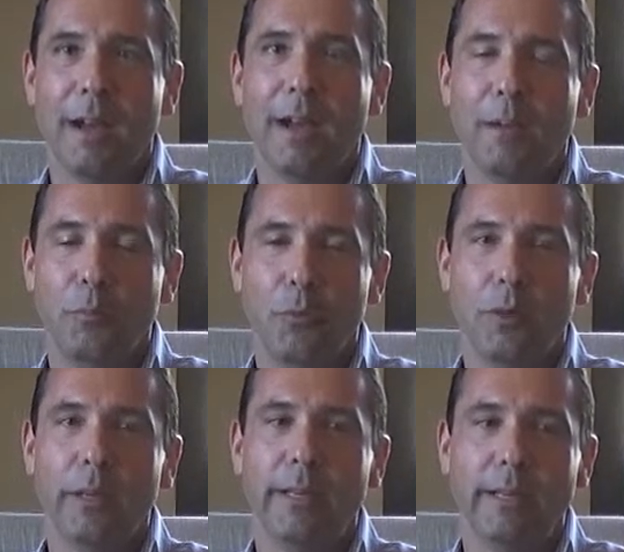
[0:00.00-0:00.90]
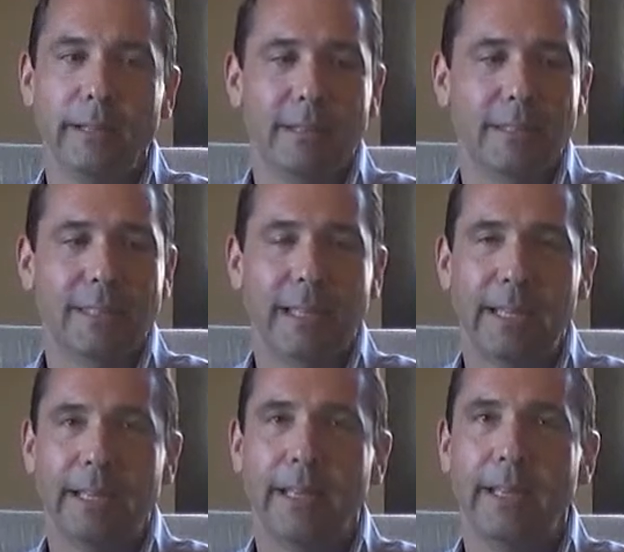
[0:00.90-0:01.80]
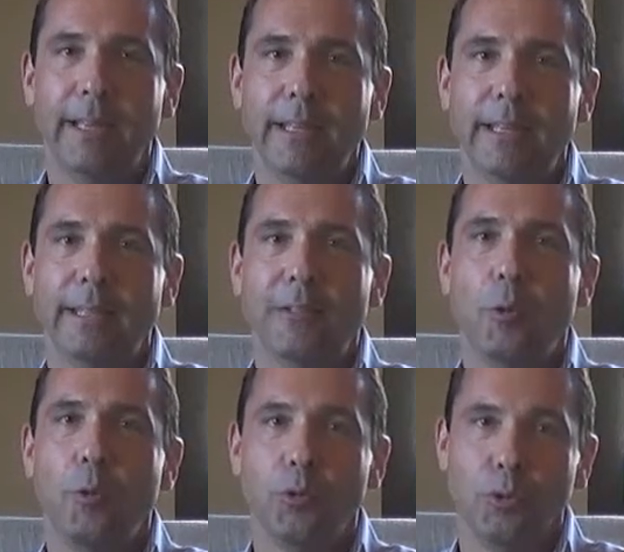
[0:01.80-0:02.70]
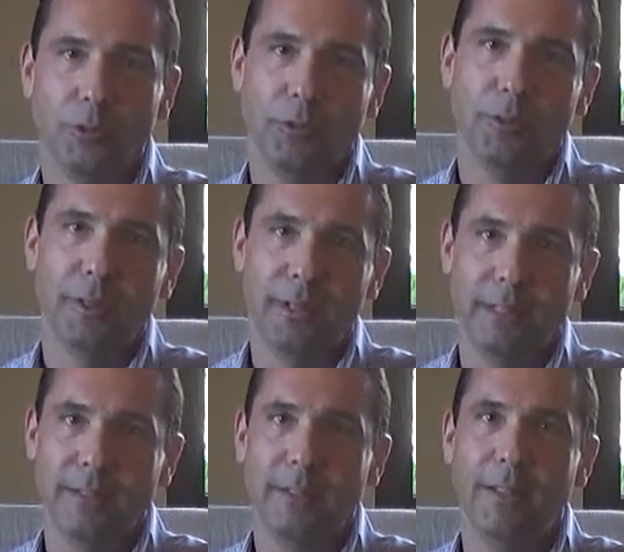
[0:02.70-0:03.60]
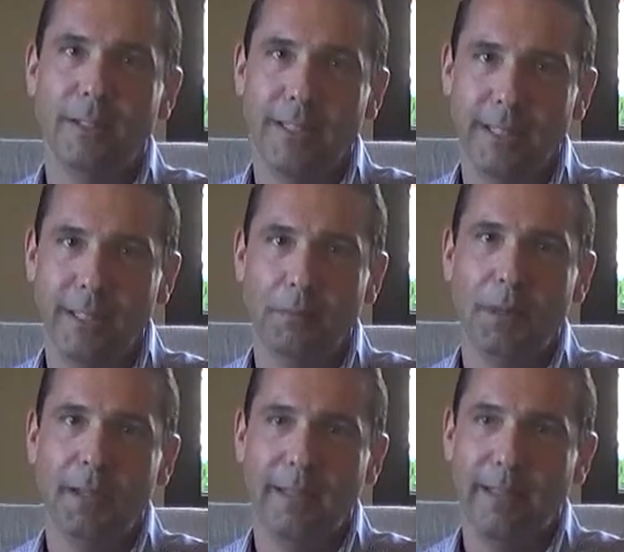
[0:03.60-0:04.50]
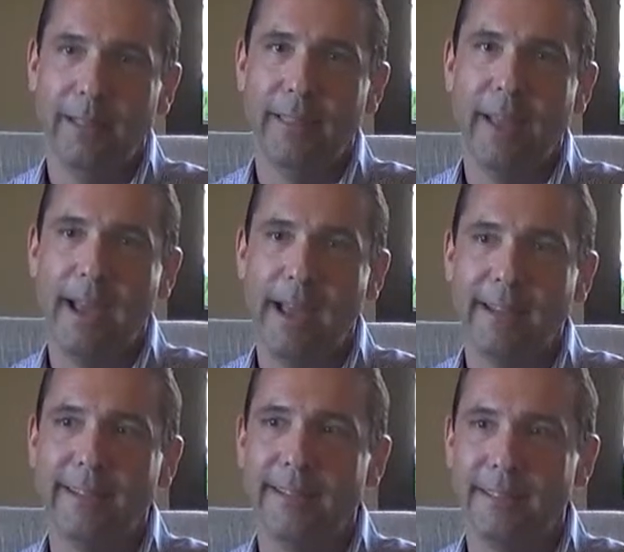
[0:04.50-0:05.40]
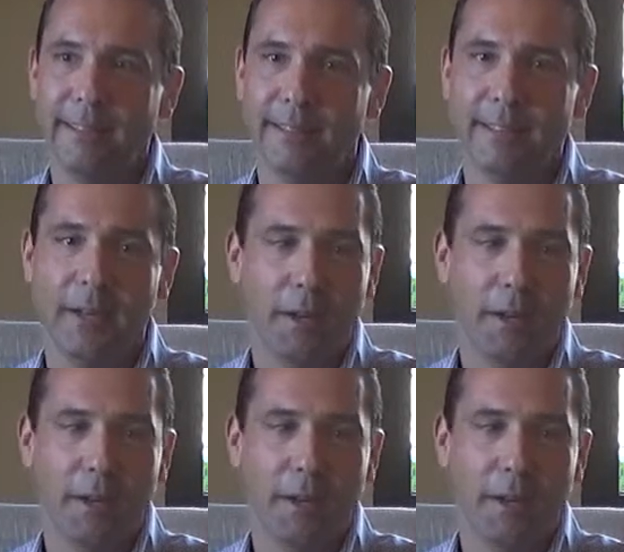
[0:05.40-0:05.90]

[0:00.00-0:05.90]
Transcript: I'm really setting the culture in the team, and I think that is,